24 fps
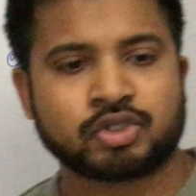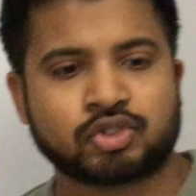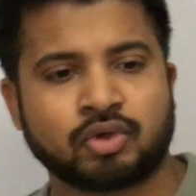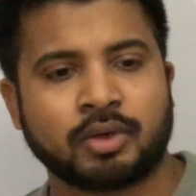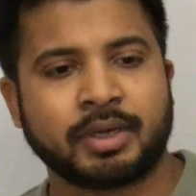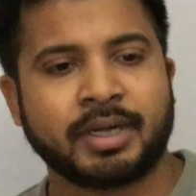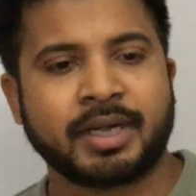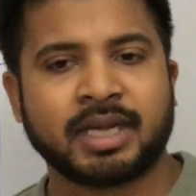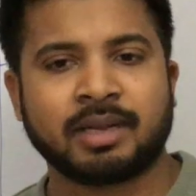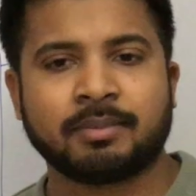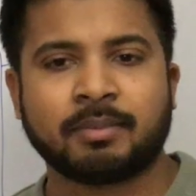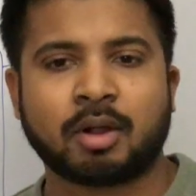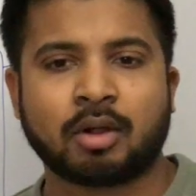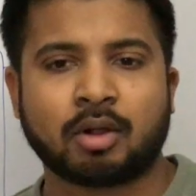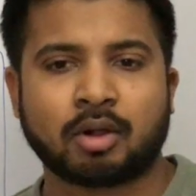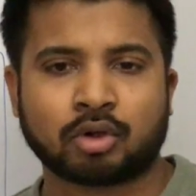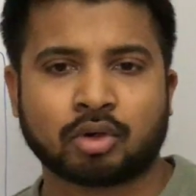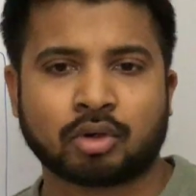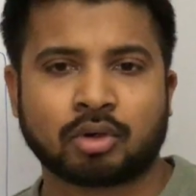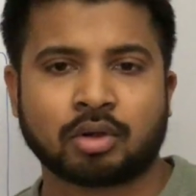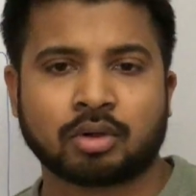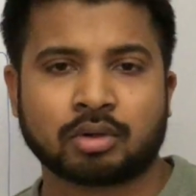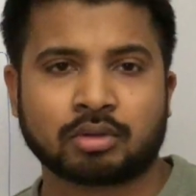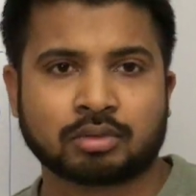so edema
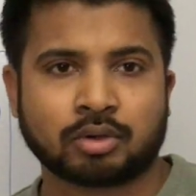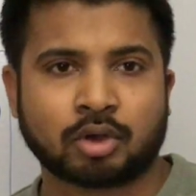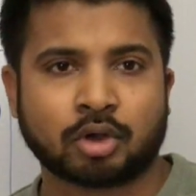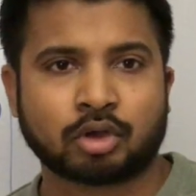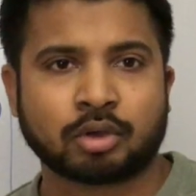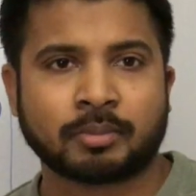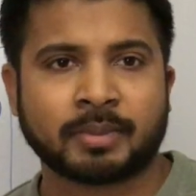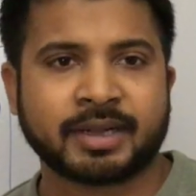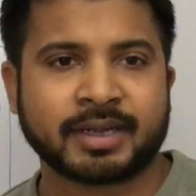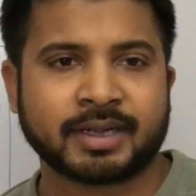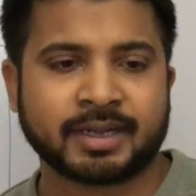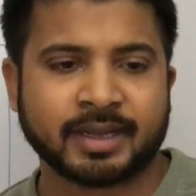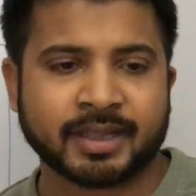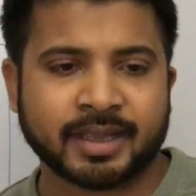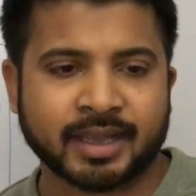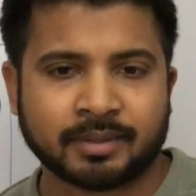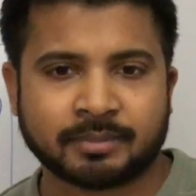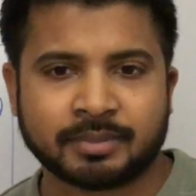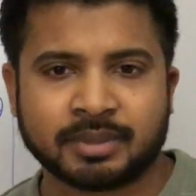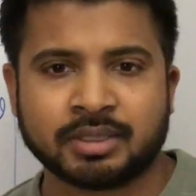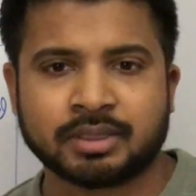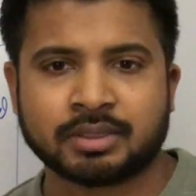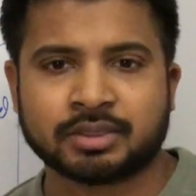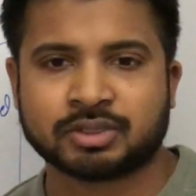automatically
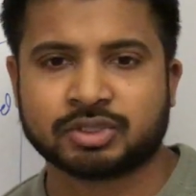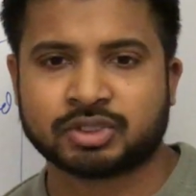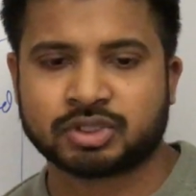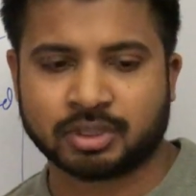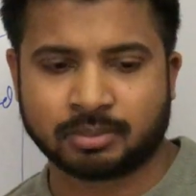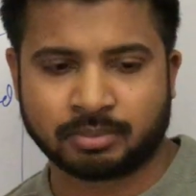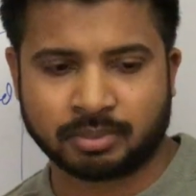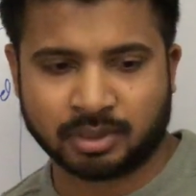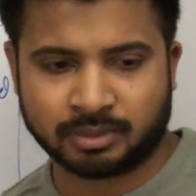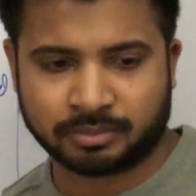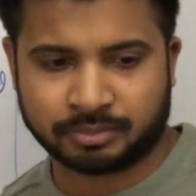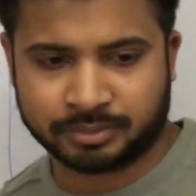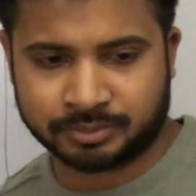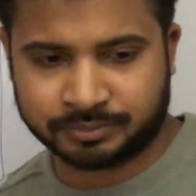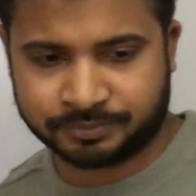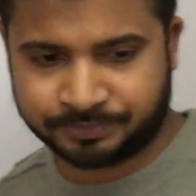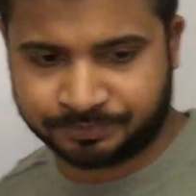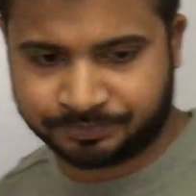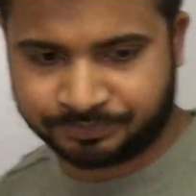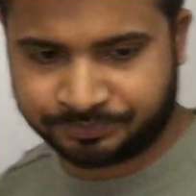can be developed.